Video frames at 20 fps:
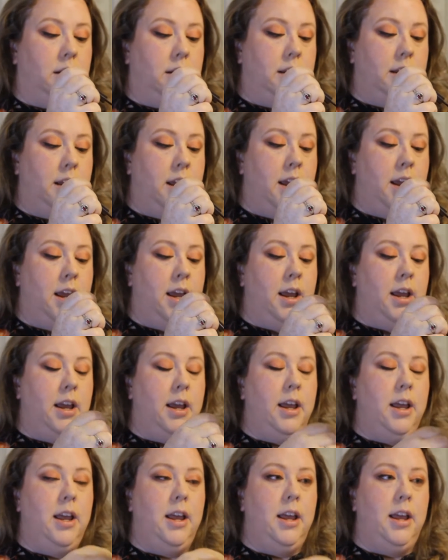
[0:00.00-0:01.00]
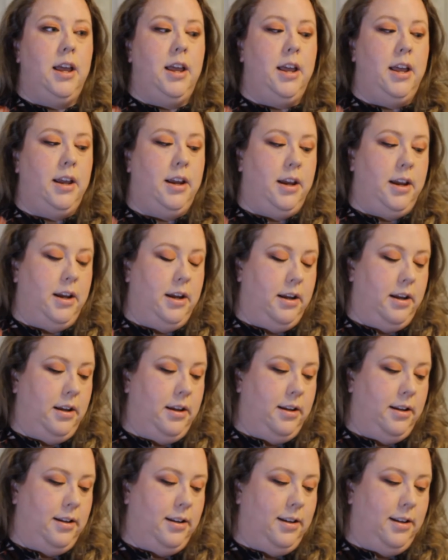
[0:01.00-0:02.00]
Yay!
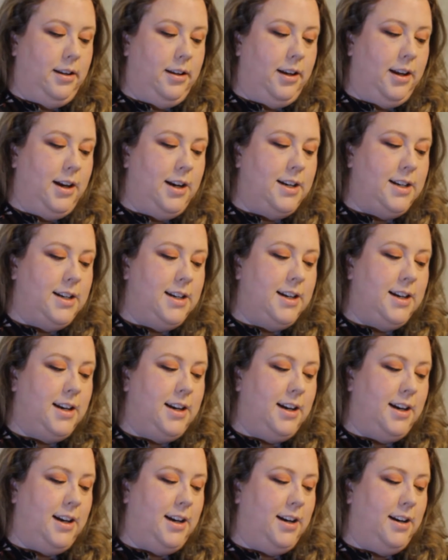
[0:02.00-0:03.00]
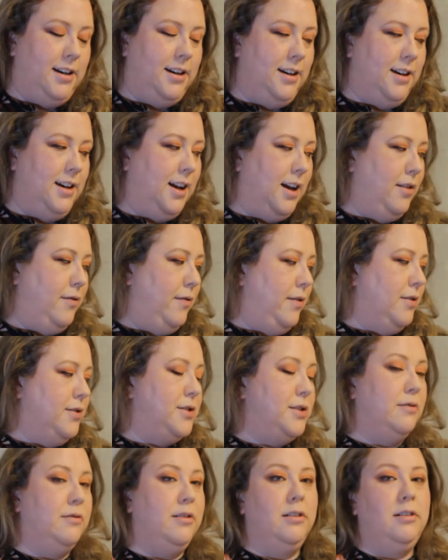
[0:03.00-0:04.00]
I did it! I feel
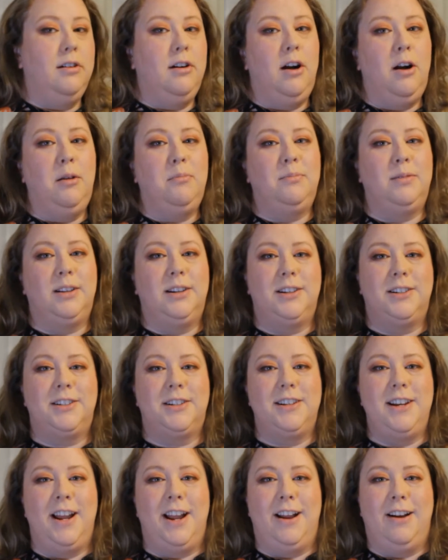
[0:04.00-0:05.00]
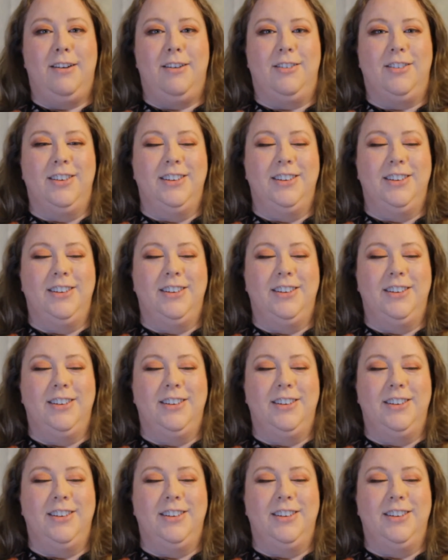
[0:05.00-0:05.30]
so accomplished now.